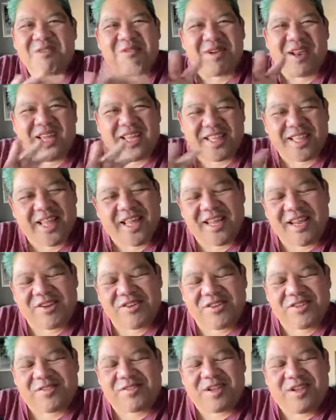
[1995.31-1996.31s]
I don't like that.
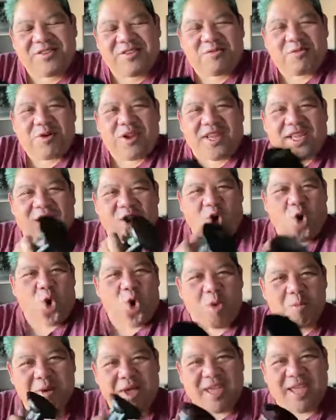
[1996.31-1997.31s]
I just want to get
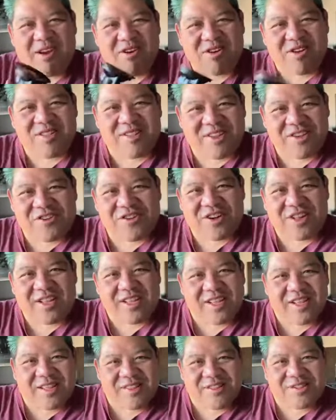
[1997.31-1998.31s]
all my air
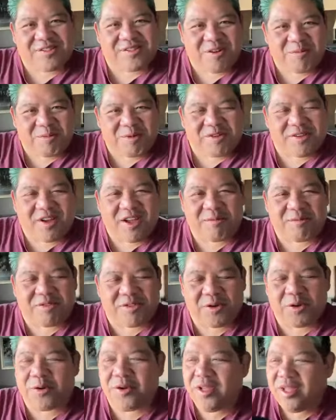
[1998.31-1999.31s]
conditioning in the
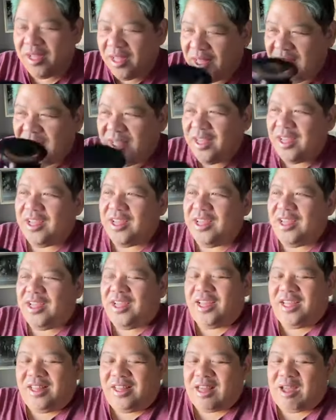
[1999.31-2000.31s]
summertime. So
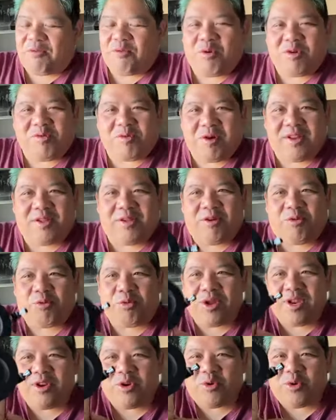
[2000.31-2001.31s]
I've always wanted a
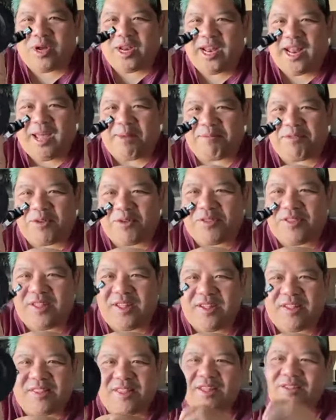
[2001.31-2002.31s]
window clamp. So
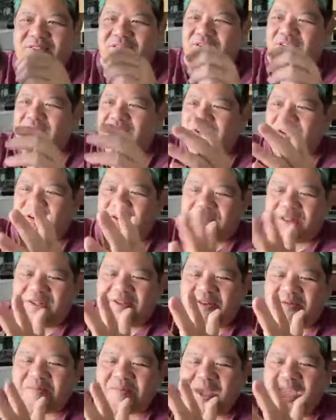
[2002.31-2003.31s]
these are, you know,
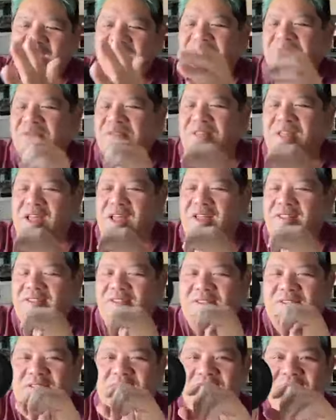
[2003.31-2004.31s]
these are made for
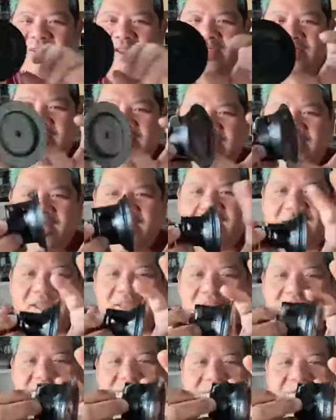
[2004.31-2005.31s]
that.
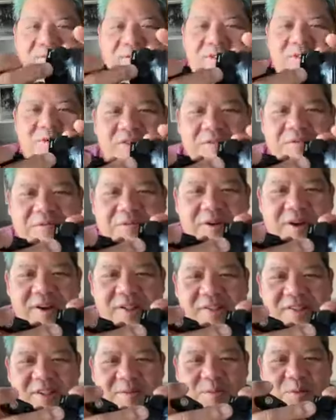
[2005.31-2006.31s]
And this one's a
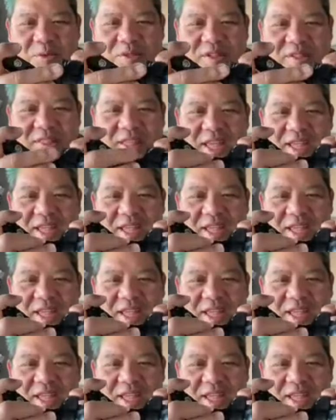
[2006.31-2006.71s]
fairly simple one.